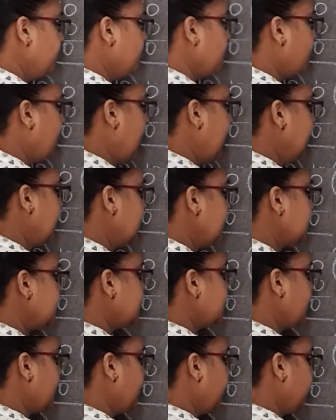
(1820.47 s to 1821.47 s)
minus
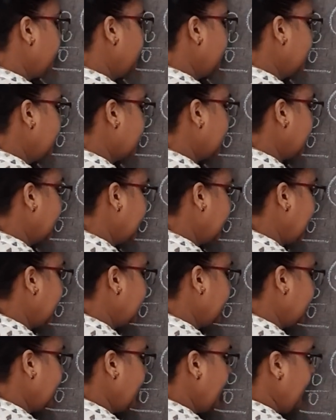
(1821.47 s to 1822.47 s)

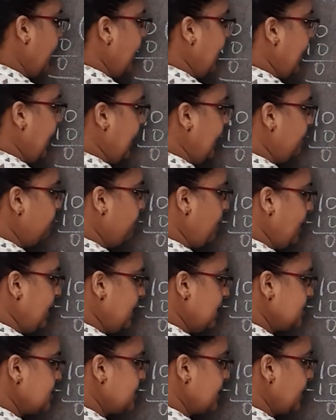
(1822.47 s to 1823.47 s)
13. 8
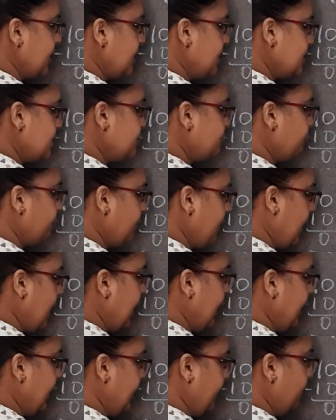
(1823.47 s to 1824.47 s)
minus 3 is
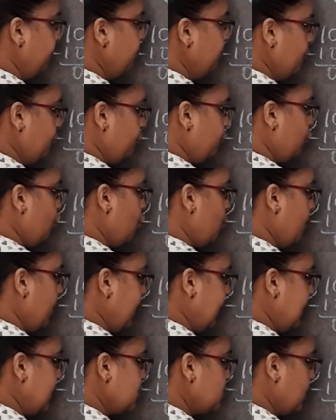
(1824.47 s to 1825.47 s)
5. 4
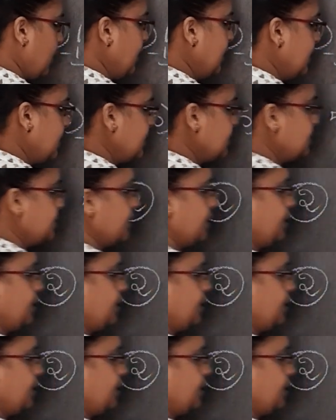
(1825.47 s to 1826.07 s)
minus 1 is